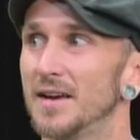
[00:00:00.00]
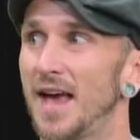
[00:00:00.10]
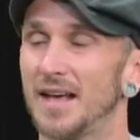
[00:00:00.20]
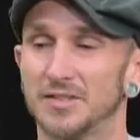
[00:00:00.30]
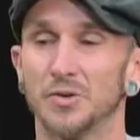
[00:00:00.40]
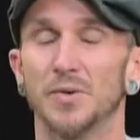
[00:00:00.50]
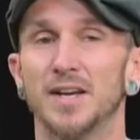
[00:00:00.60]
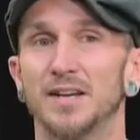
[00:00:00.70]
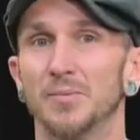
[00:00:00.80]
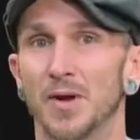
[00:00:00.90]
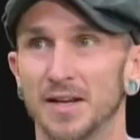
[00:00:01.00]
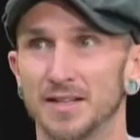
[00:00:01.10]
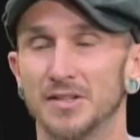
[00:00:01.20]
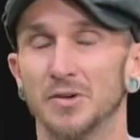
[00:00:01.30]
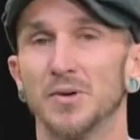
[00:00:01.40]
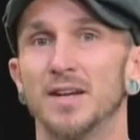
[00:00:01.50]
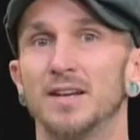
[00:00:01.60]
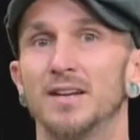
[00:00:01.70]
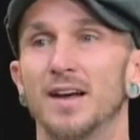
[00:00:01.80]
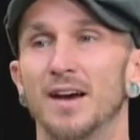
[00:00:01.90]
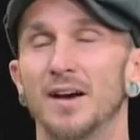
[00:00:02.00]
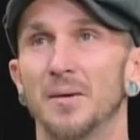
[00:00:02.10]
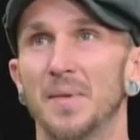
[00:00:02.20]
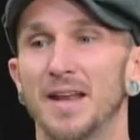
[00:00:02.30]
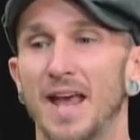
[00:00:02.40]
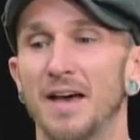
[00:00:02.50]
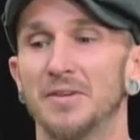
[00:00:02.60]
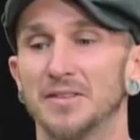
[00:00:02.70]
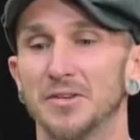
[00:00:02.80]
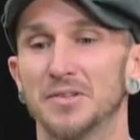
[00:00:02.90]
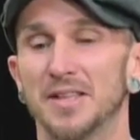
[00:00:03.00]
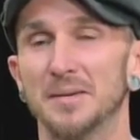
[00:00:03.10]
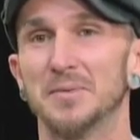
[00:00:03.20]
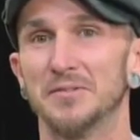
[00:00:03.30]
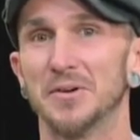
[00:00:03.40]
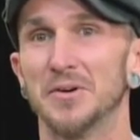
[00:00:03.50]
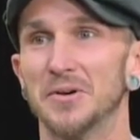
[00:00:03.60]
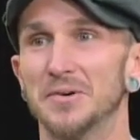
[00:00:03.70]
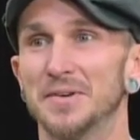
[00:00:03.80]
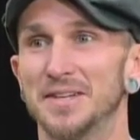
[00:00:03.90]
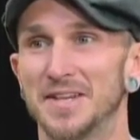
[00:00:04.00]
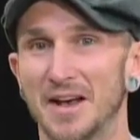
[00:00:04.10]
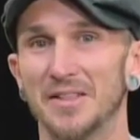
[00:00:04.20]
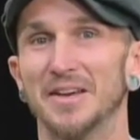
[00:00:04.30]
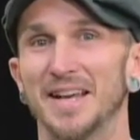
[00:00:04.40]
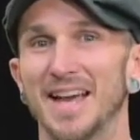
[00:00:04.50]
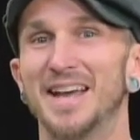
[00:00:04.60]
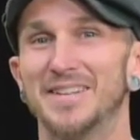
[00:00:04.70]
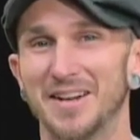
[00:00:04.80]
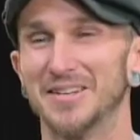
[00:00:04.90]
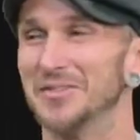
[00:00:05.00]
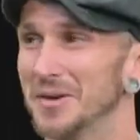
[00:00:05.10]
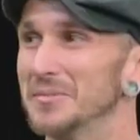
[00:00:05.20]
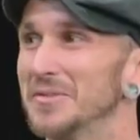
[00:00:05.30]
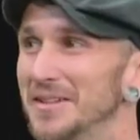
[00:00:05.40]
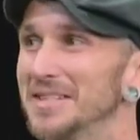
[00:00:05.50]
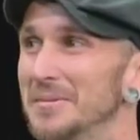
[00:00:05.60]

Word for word: as a Green, running as a Green, um, and having those clips of her yelling at Donald Rumsfeld. It's